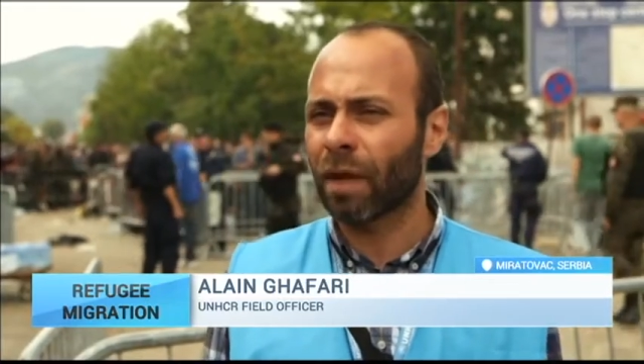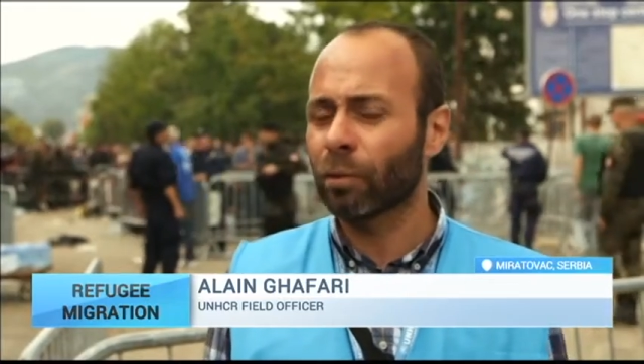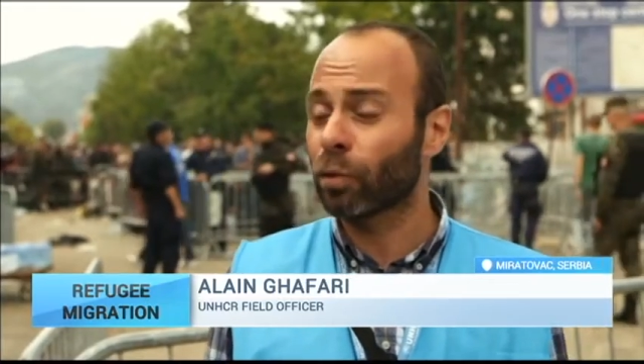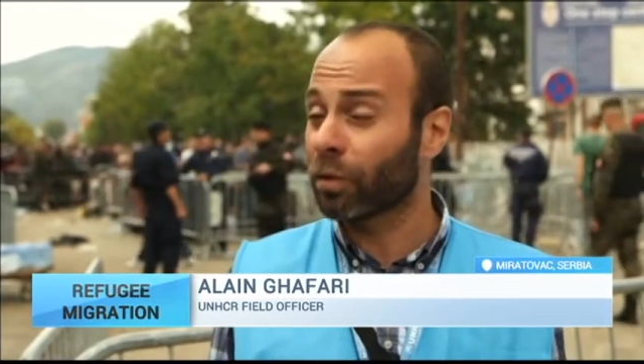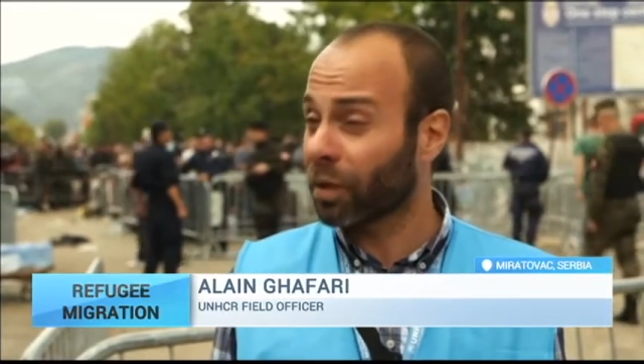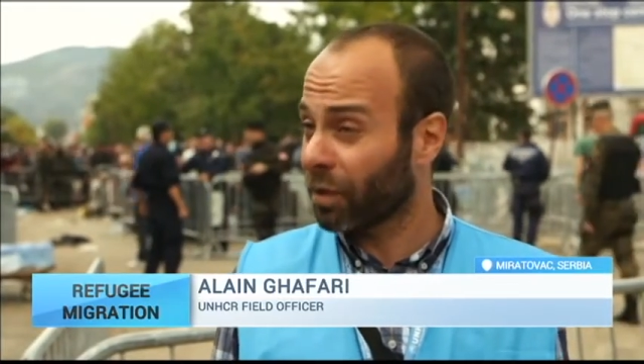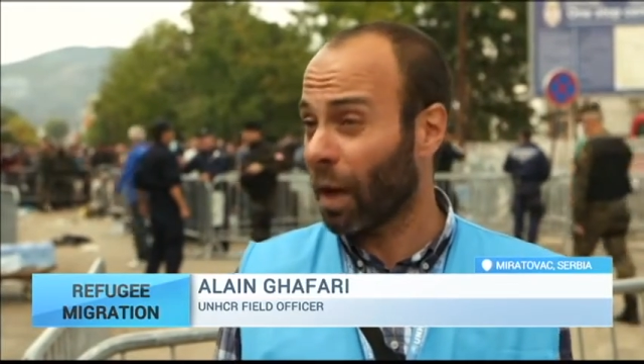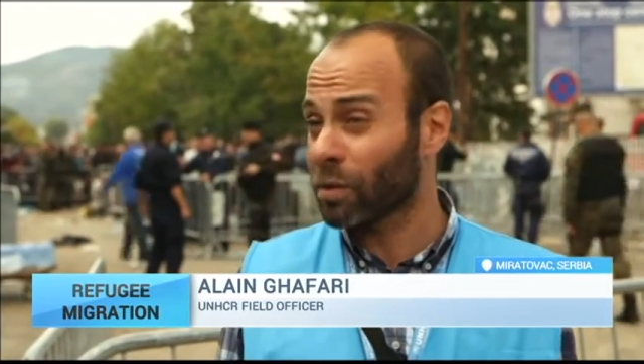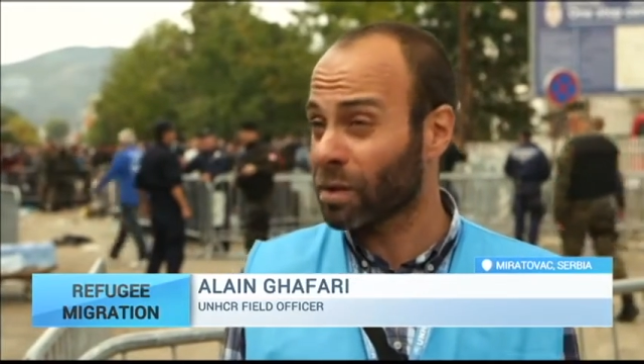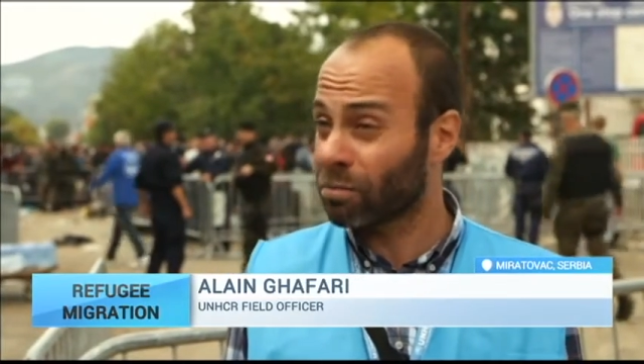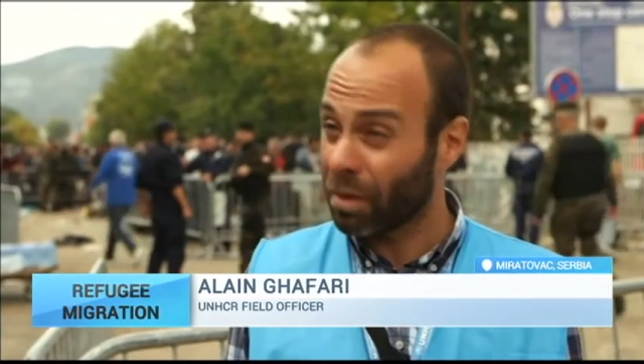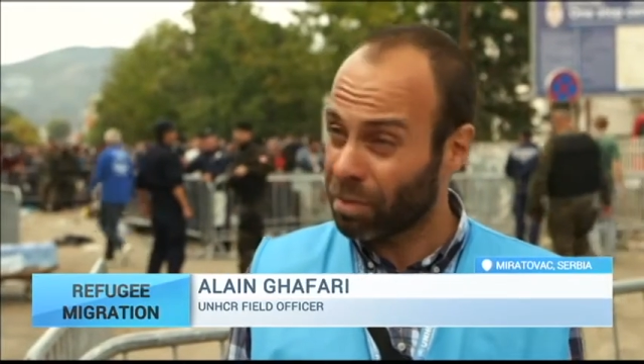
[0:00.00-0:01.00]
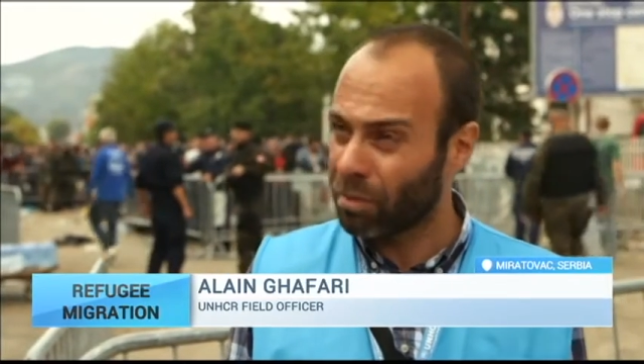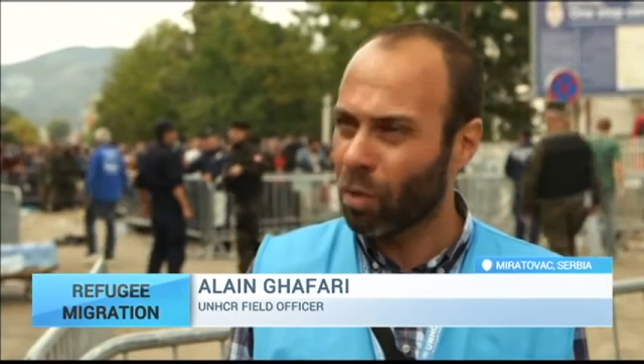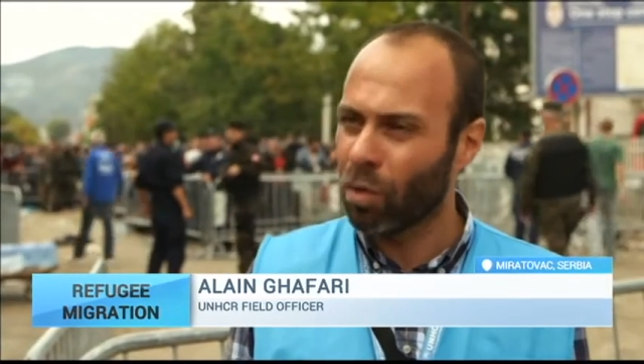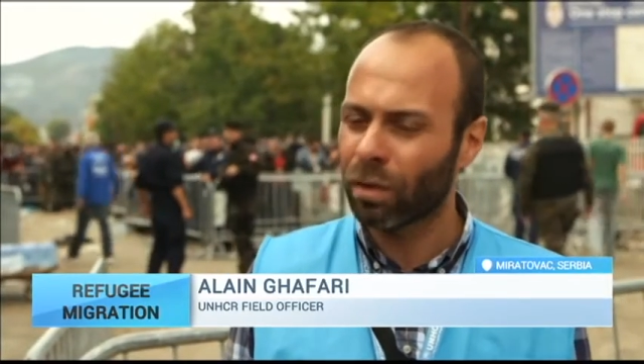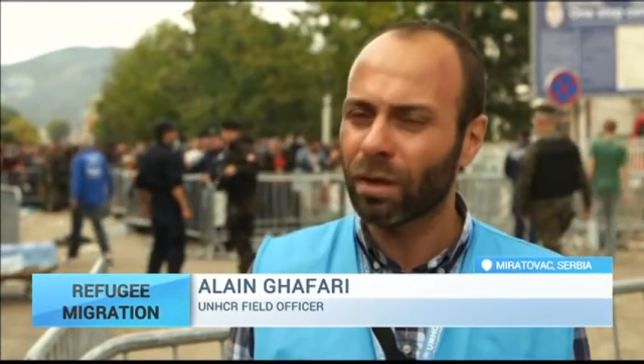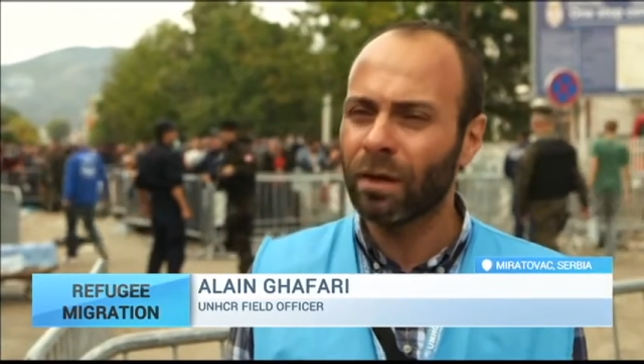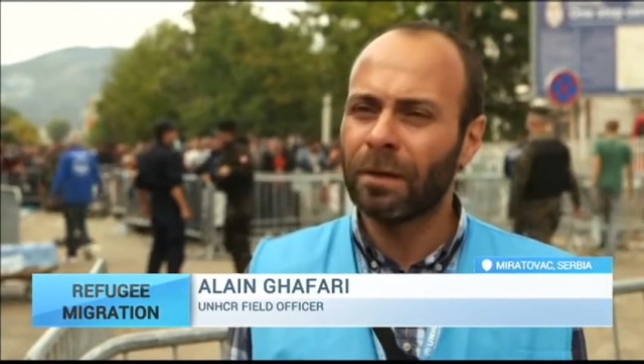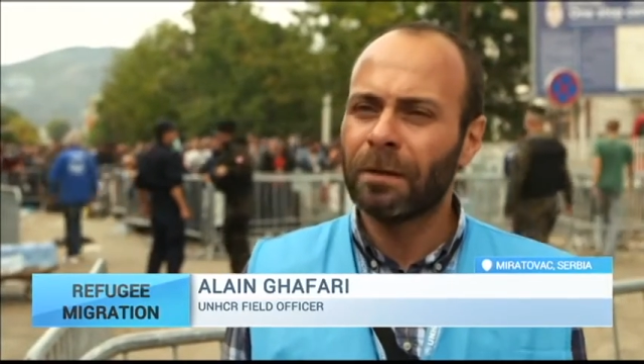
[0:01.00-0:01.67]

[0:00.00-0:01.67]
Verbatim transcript: up to 3,000, maybe more,